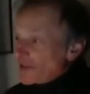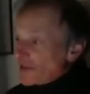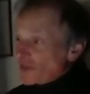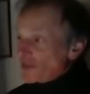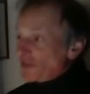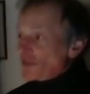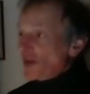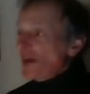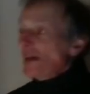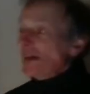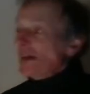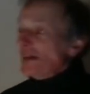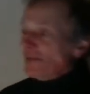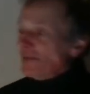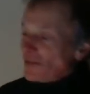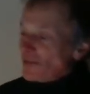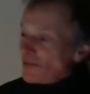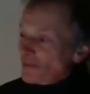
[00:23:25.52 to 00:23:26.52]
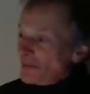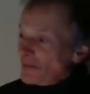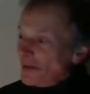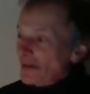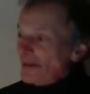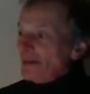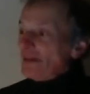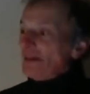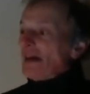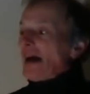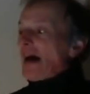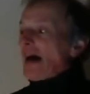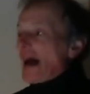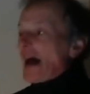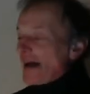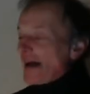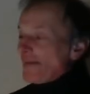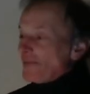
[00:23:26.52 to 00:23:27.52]
strange.
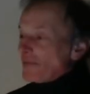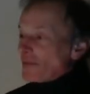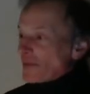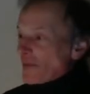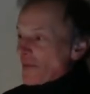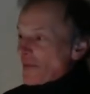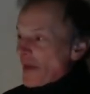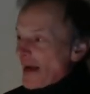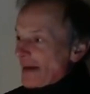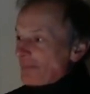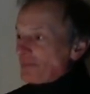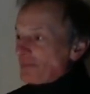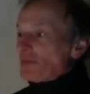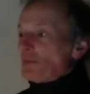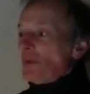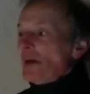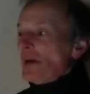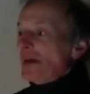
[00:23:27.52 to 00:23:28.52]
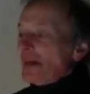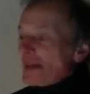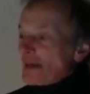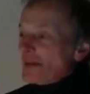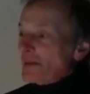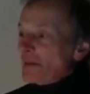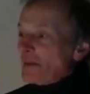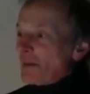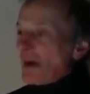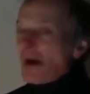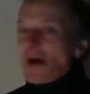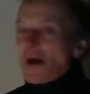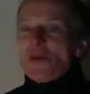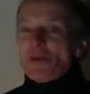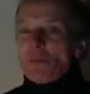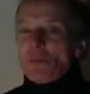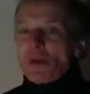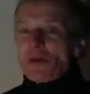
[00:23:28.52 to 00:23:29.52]
And that was really, I
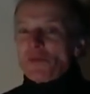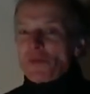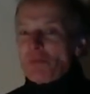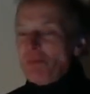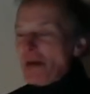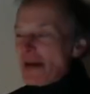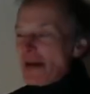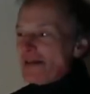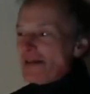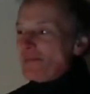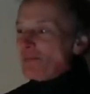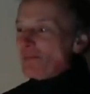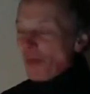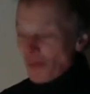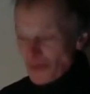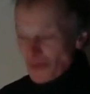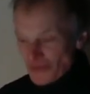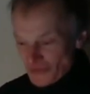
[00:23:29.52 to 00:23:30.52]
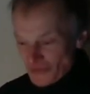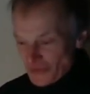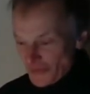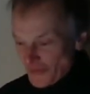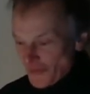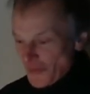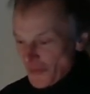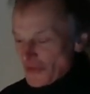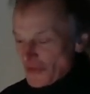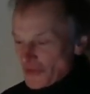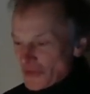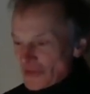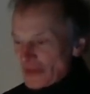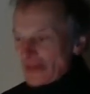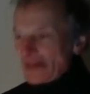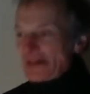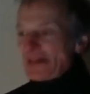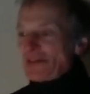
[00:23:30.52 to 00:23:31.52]
think, one of the main points of this
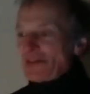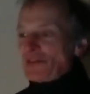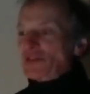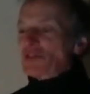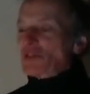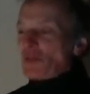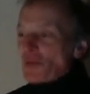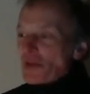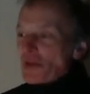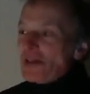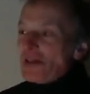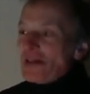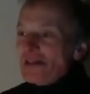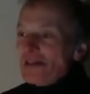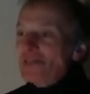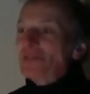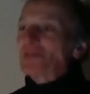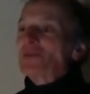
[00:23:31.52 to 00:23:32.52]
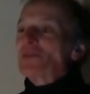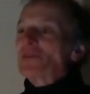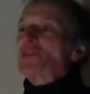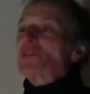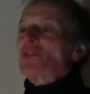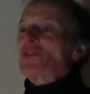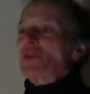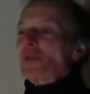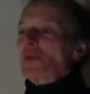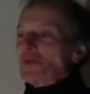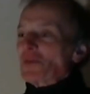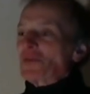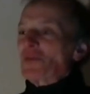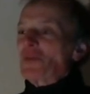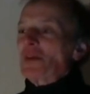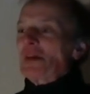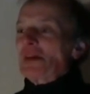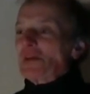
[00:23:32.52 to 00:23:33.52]
screed, and to sort of
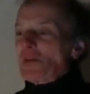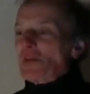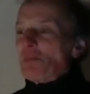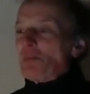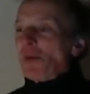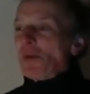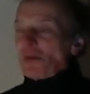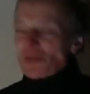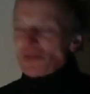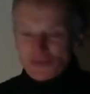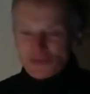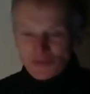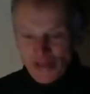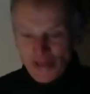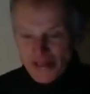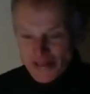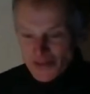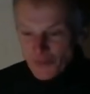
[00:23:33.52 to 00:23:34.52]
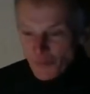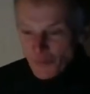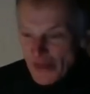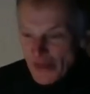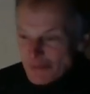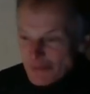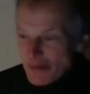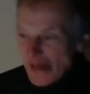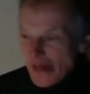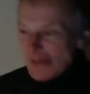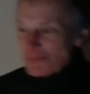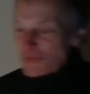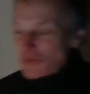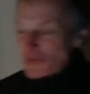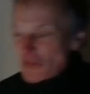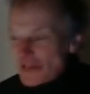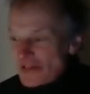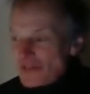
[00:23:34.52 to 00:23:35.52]
the point to take away
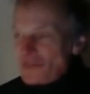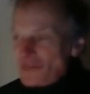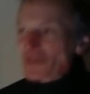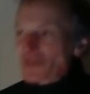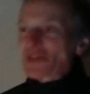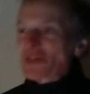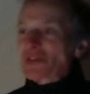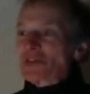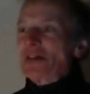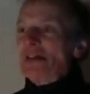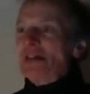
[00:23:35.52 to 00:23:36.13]
perhaps, is that